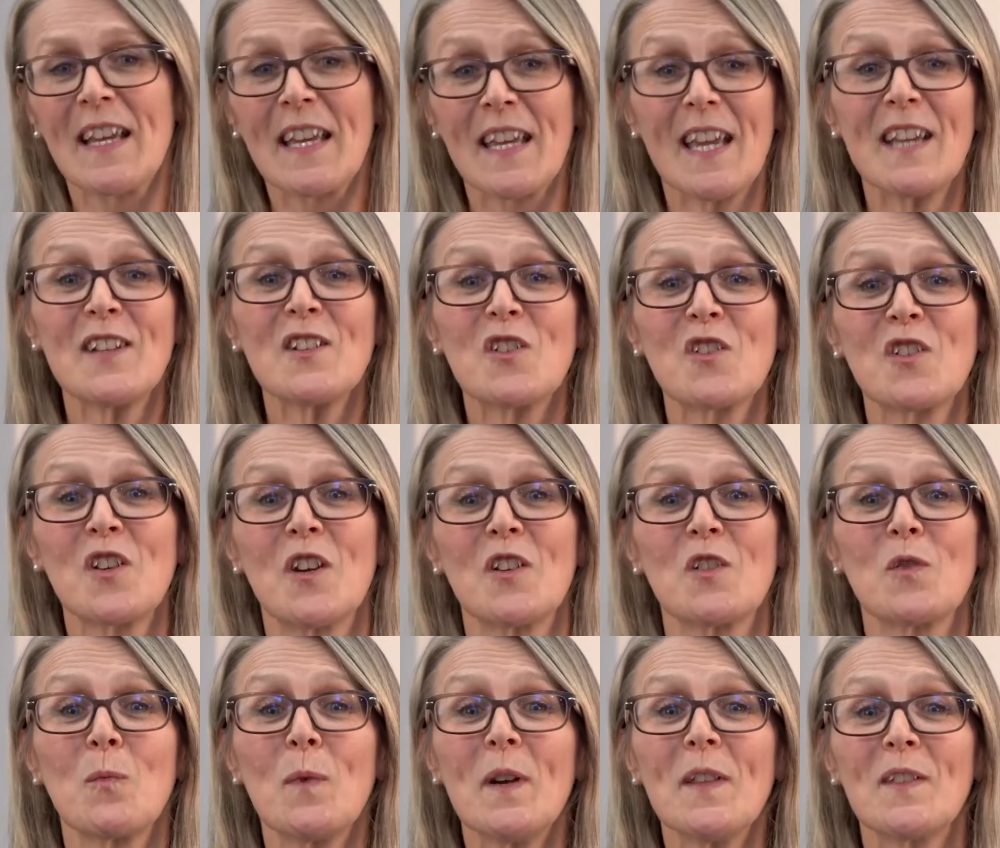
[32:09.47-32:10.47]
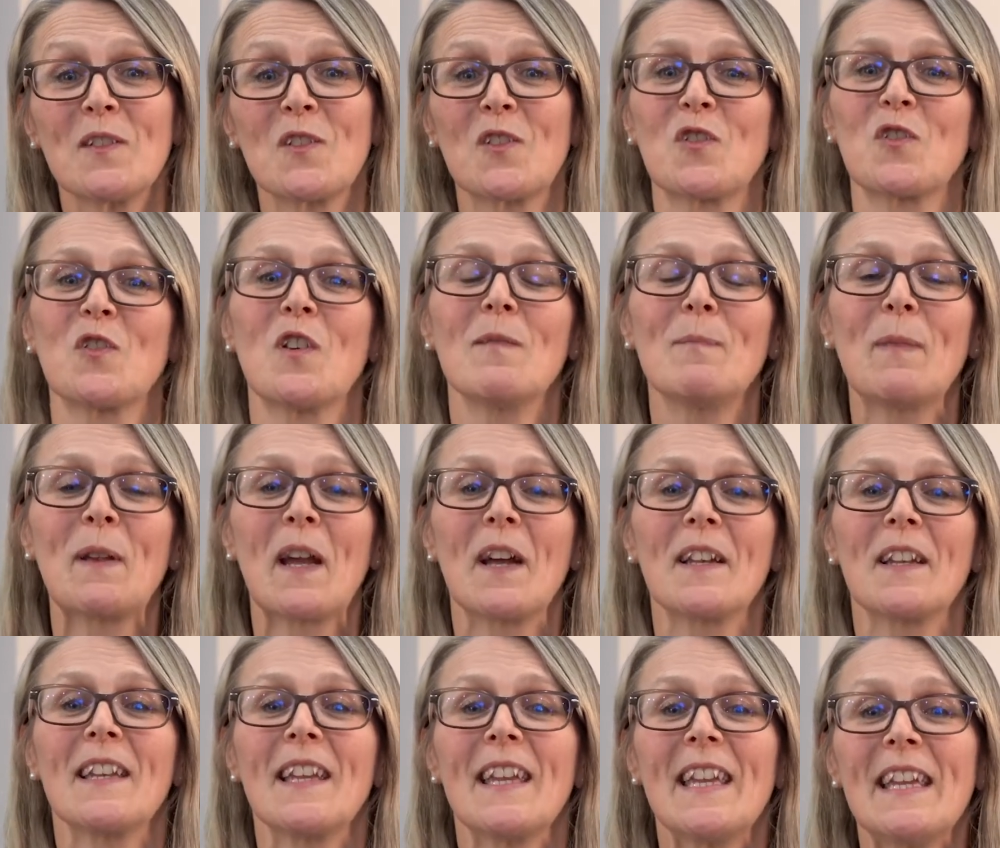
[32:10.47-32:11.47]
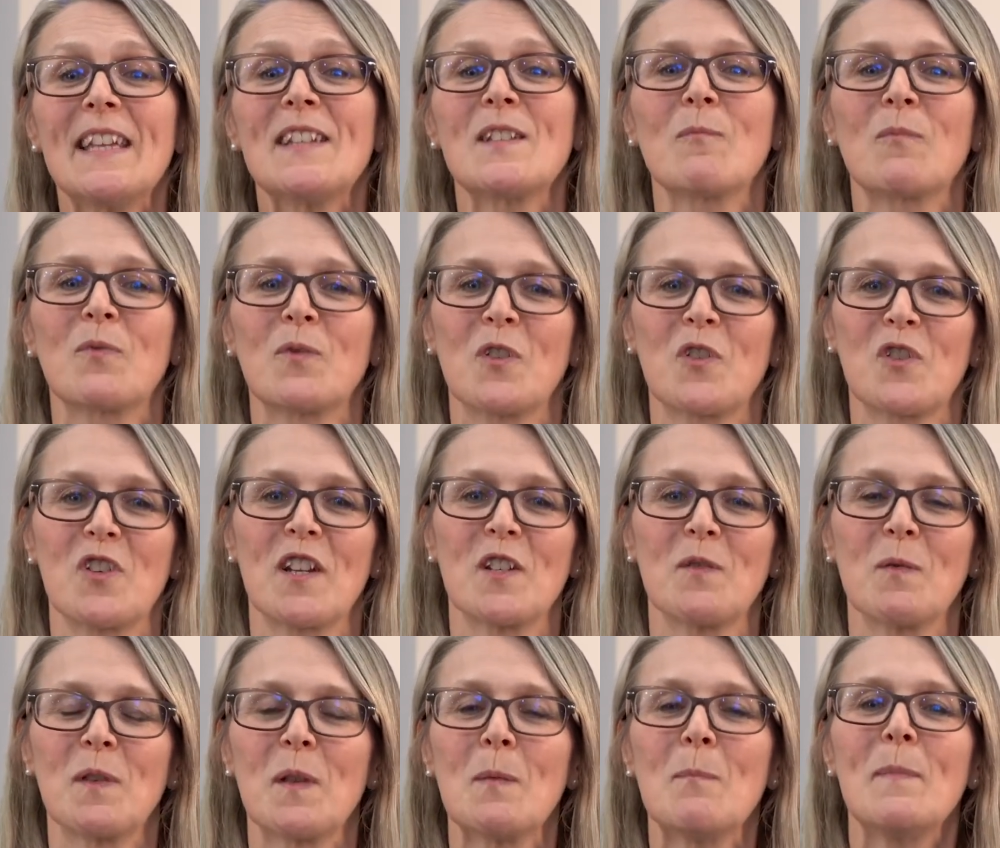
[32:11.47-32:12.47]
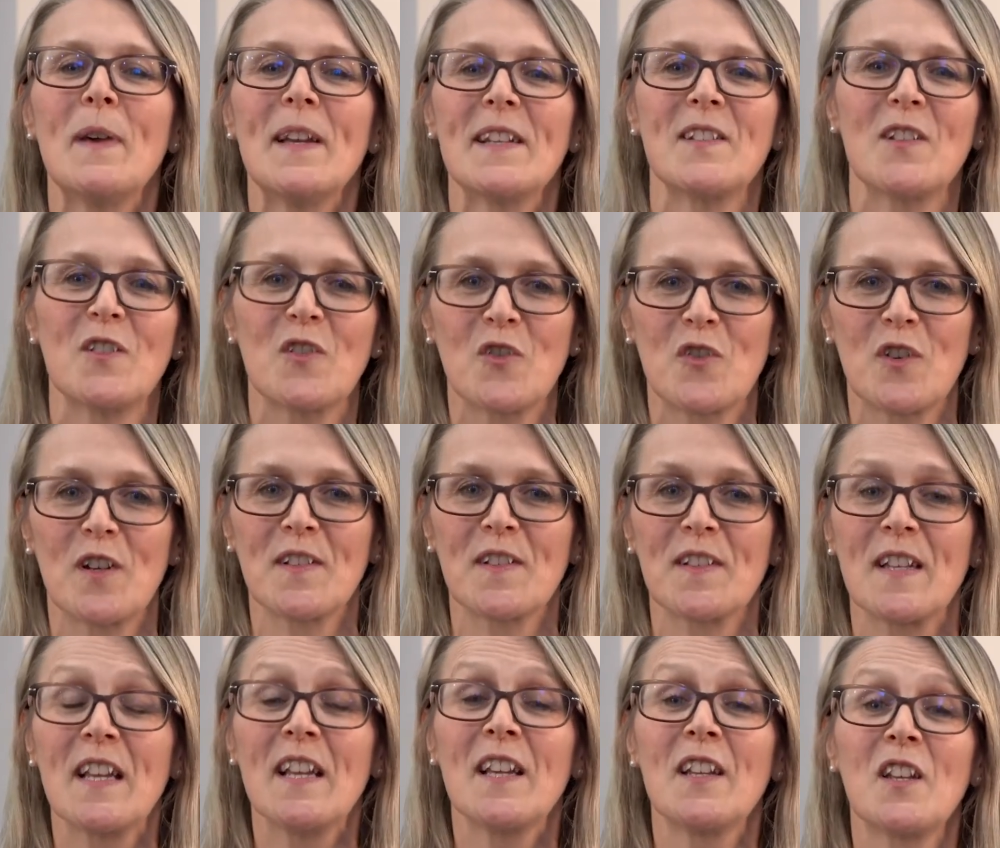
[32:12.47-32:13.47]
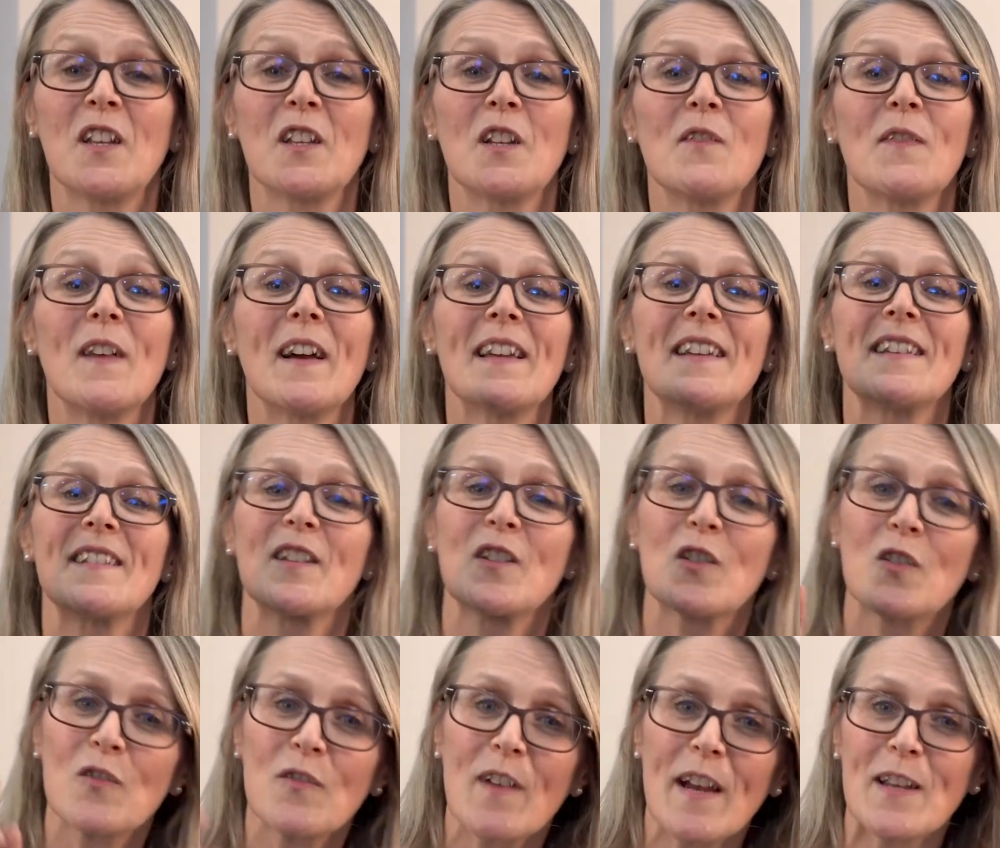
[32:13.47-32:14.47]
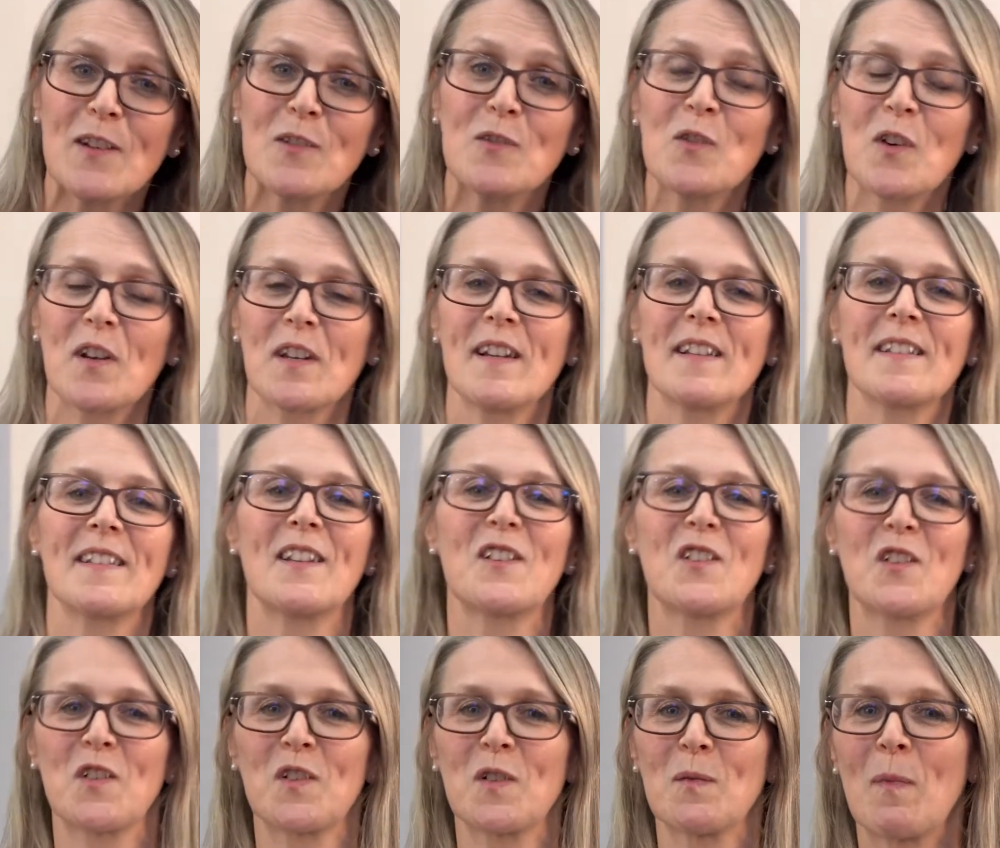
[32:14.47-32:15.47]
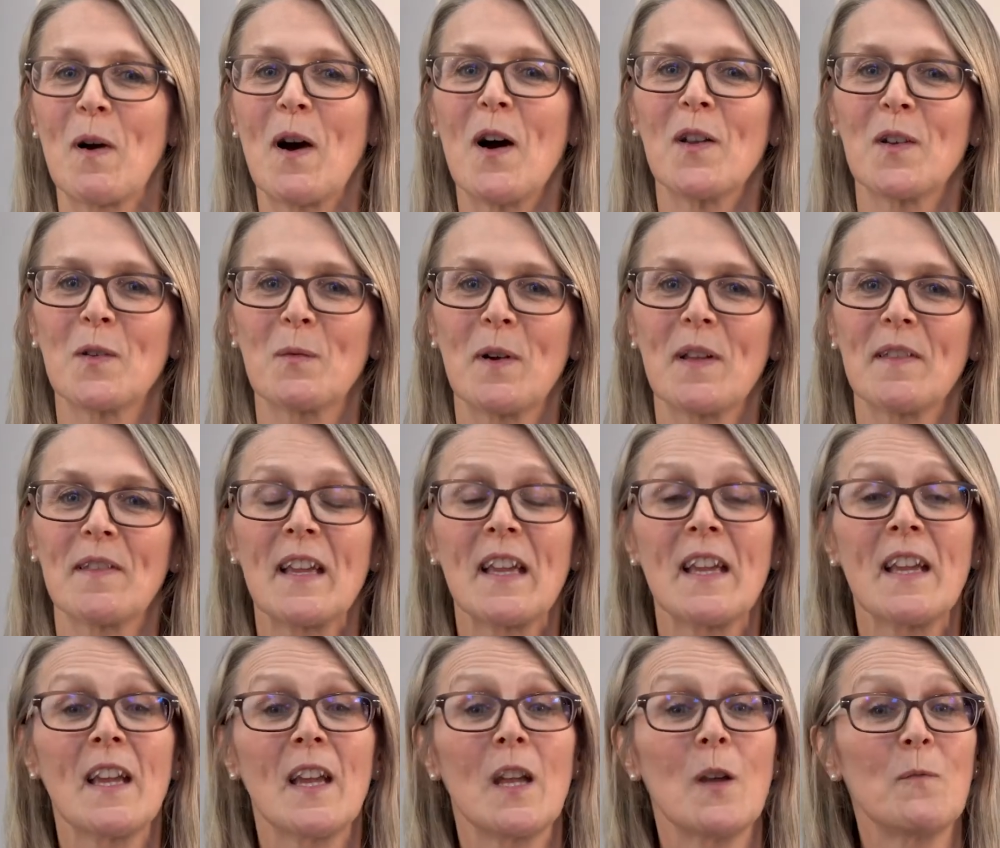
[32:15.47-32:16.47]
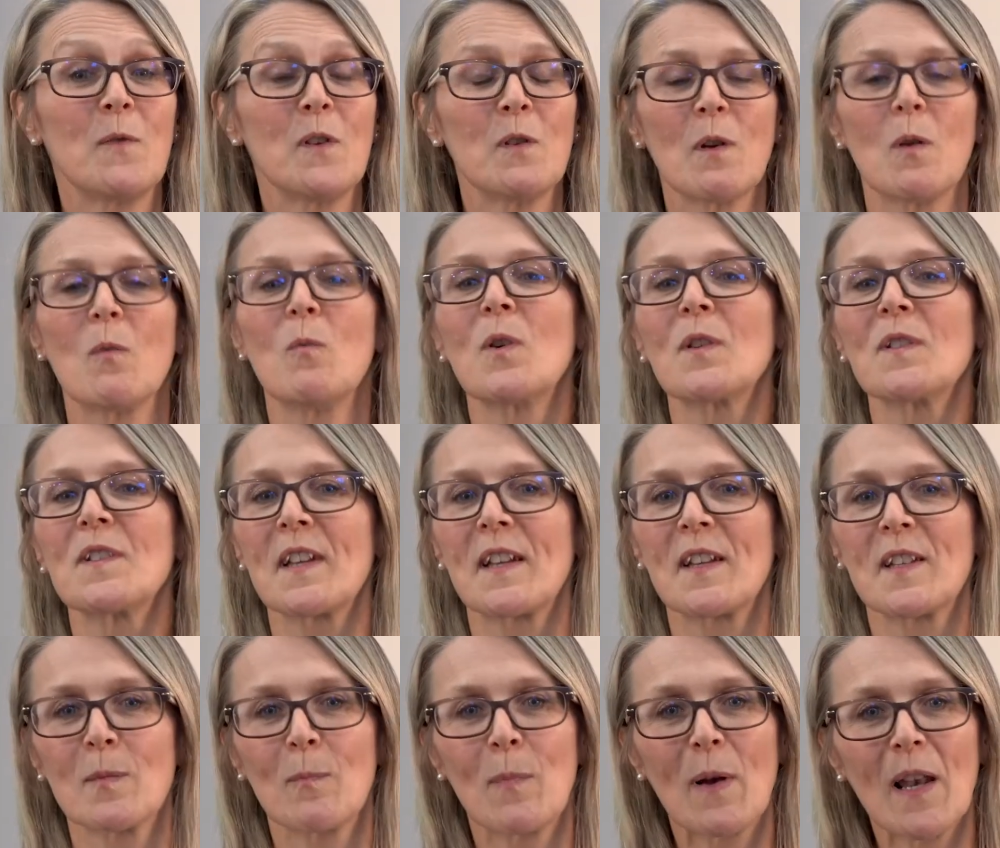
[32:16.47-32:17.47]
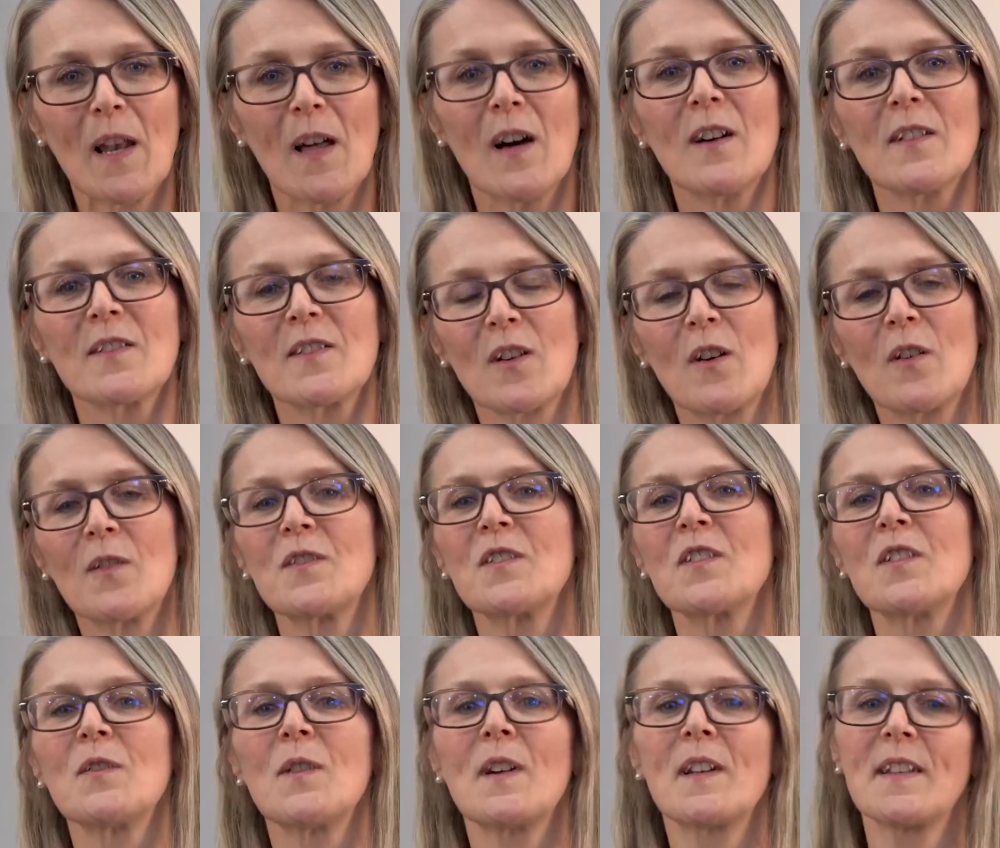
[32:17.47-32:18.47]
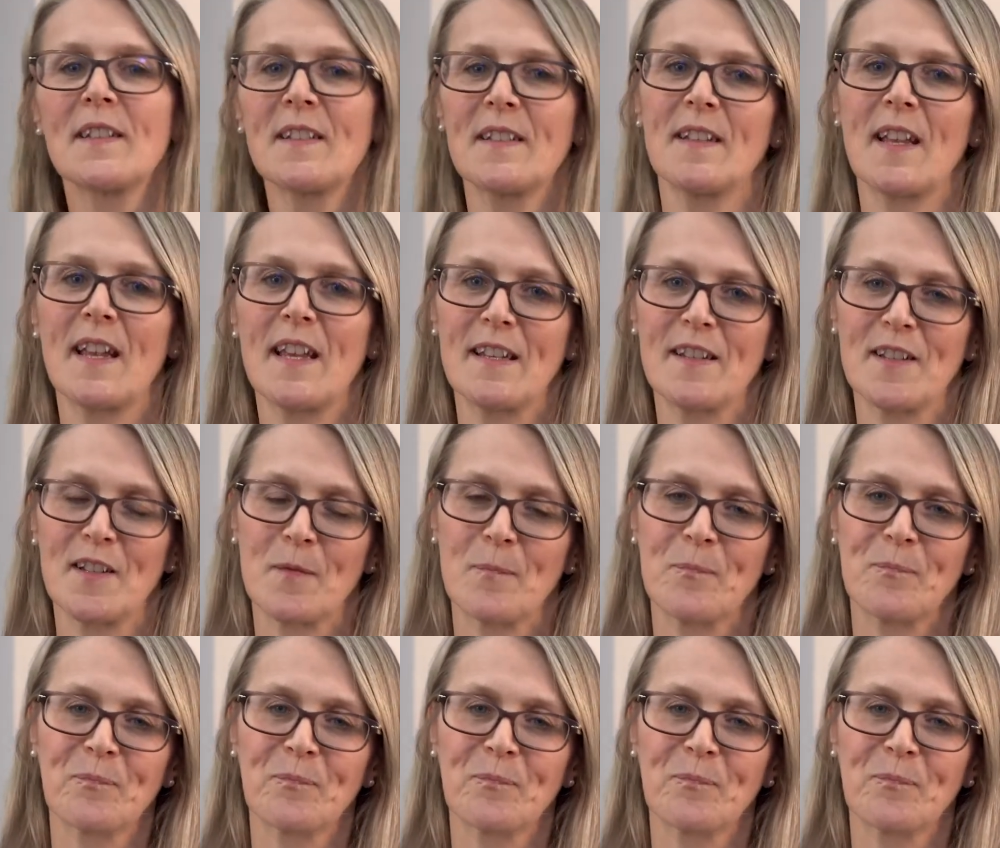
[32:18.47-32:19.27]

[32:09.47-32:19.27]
King's Church, Withenshaw have begun an Eden project with the Message Trust. You know, that is a great organisation to partner with if you are wanting to plant onto an estate.